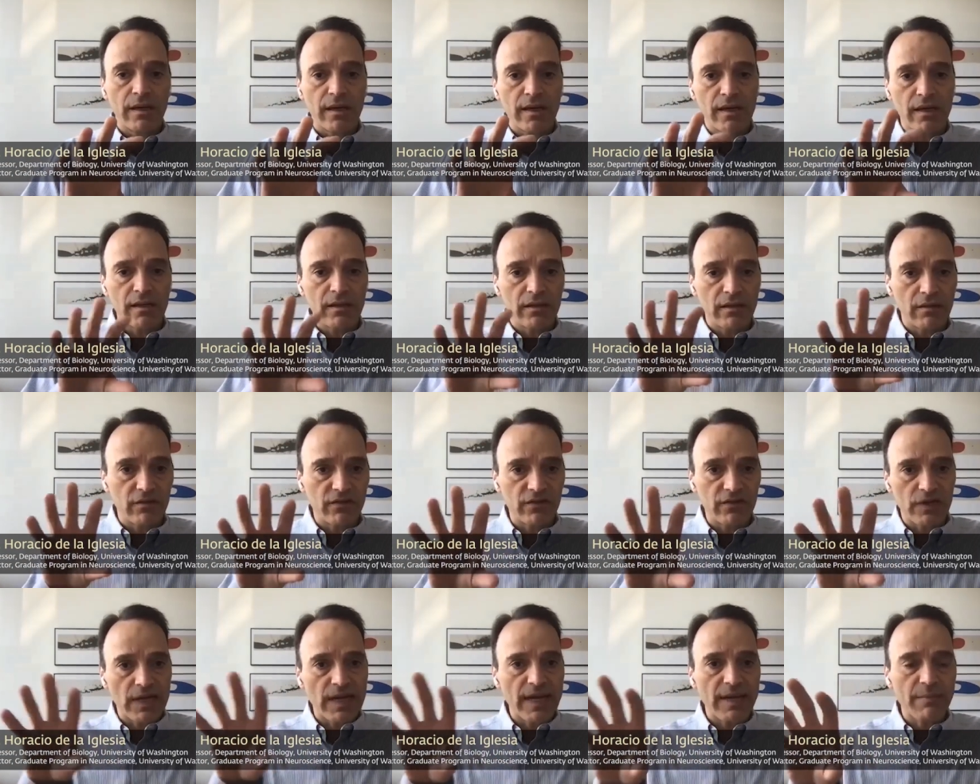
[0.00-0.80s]
in the
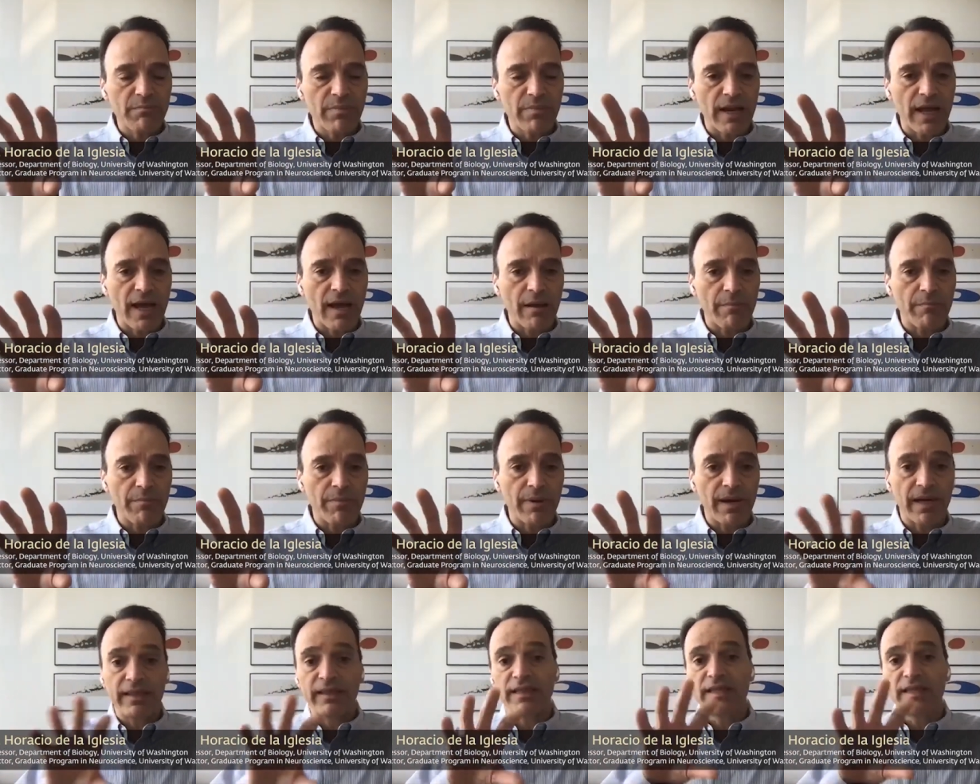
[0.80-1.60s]
sleep lab
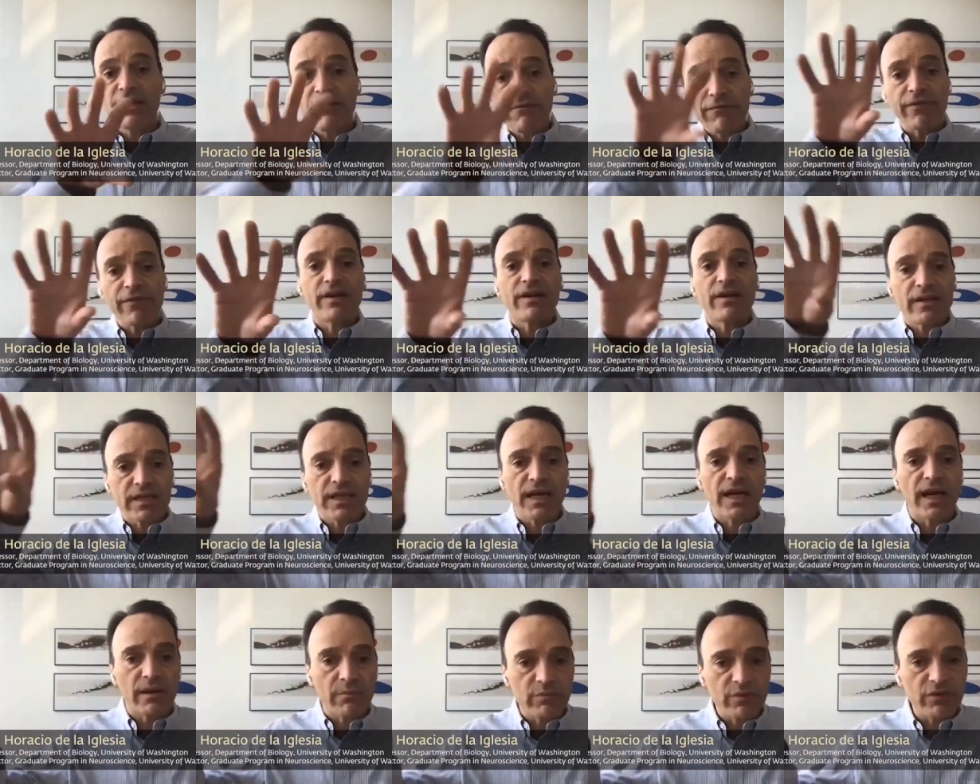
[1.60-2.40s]
at different
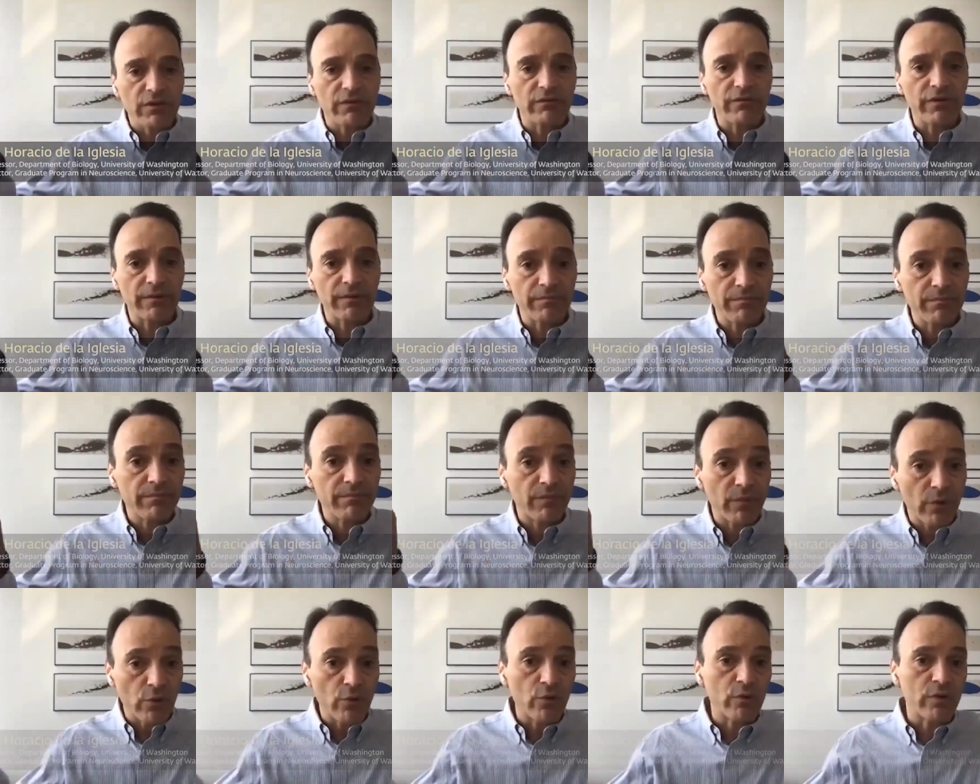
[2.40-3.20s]
times of the
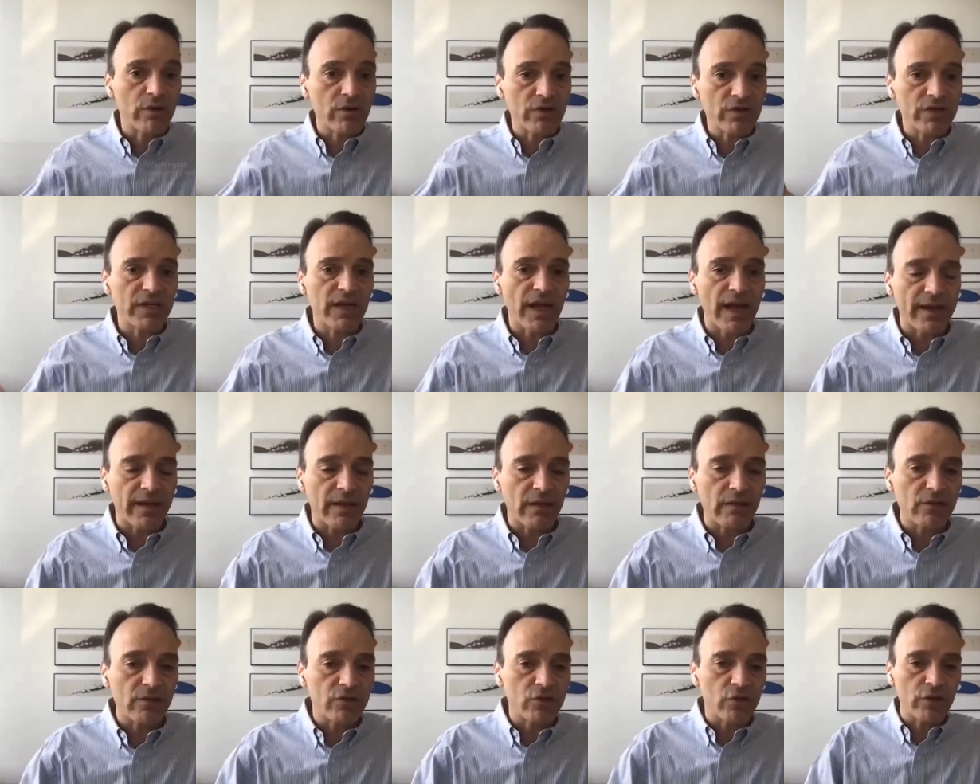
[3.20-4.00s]
lunar cycle.